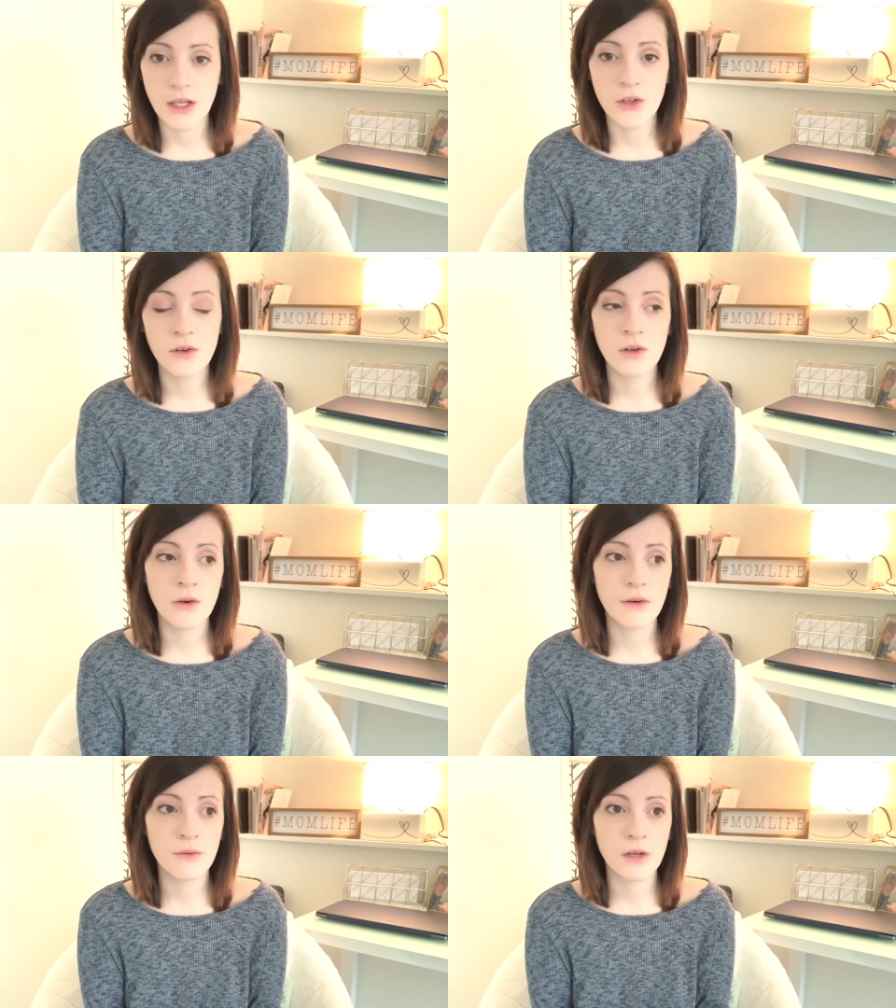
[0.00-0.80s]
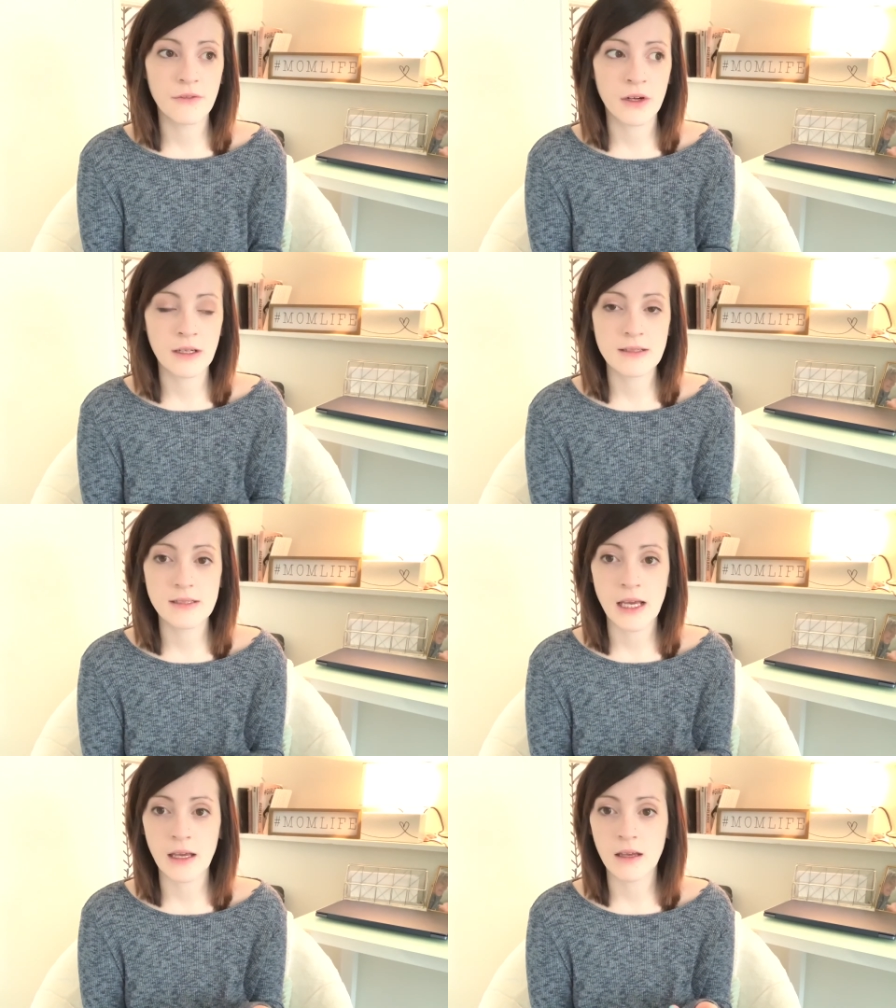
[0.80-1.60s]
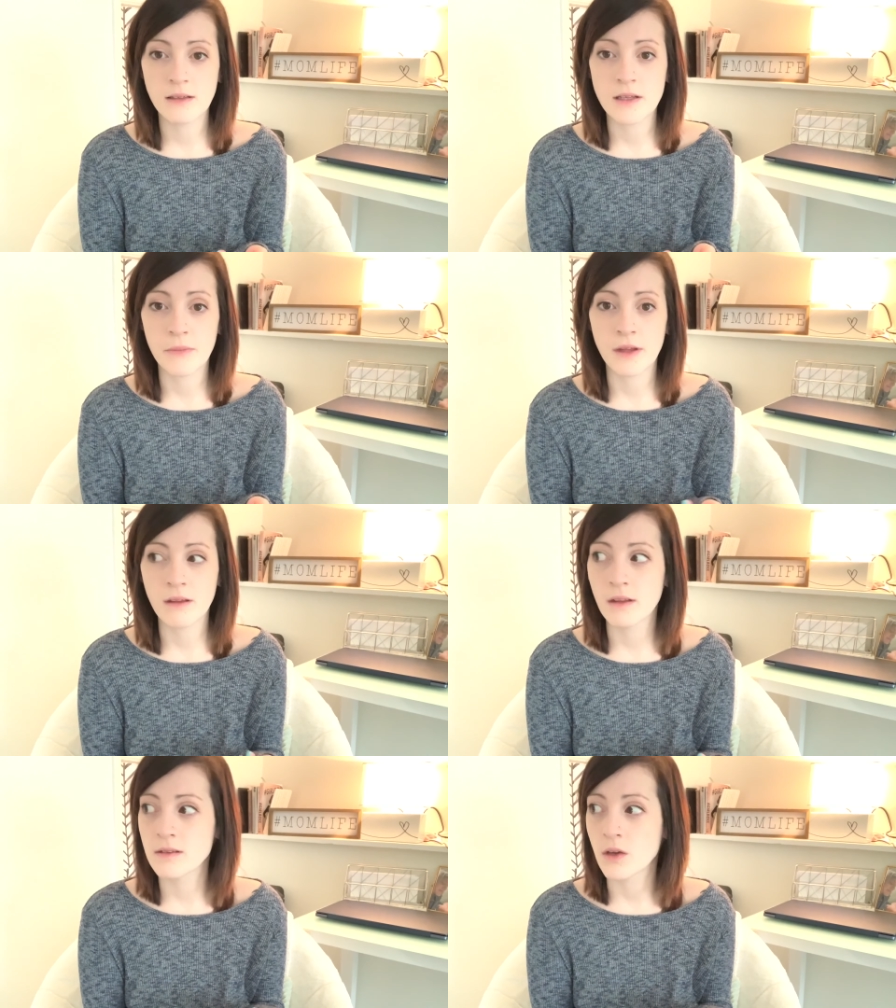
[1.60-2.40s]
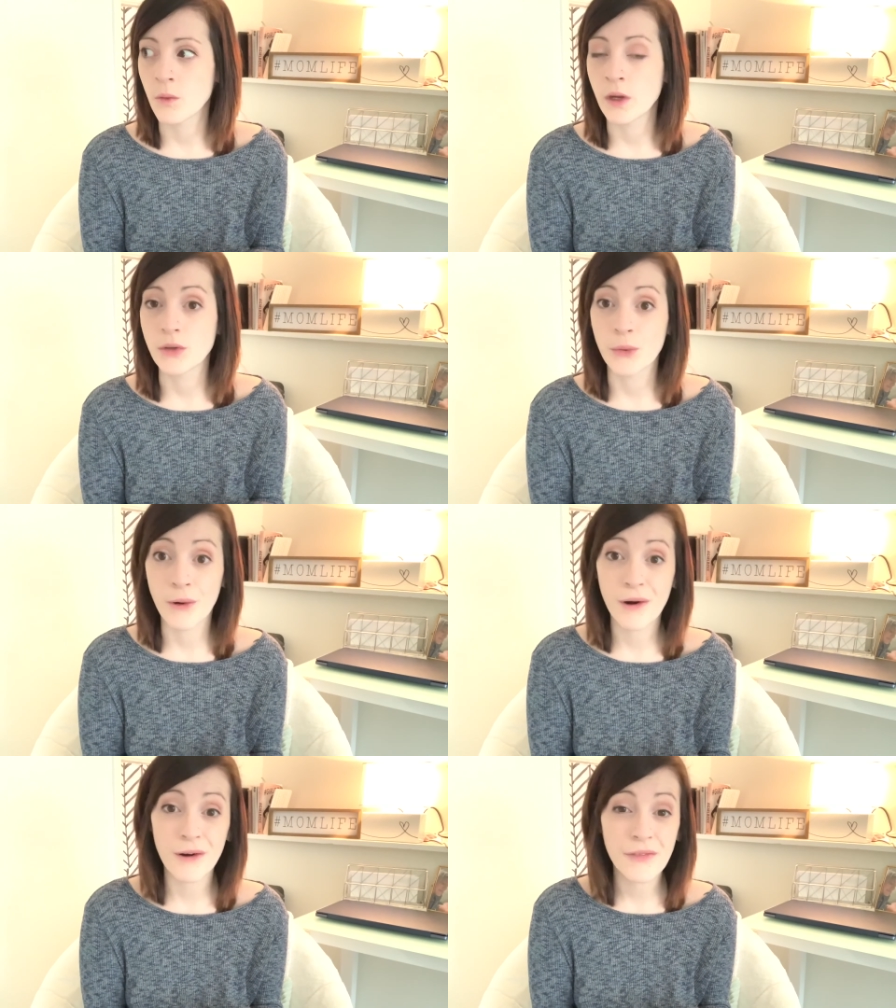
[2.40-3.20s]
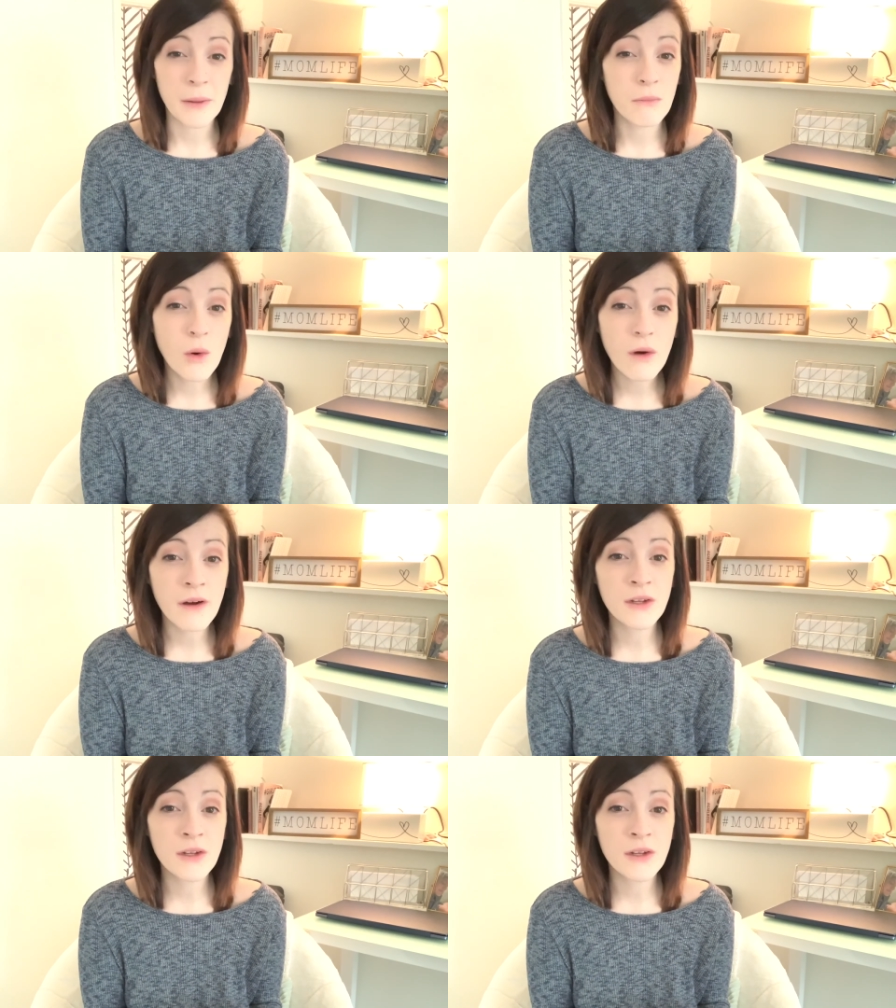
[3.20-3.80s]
You don't know if you're gonna say something that's going to hurt them more.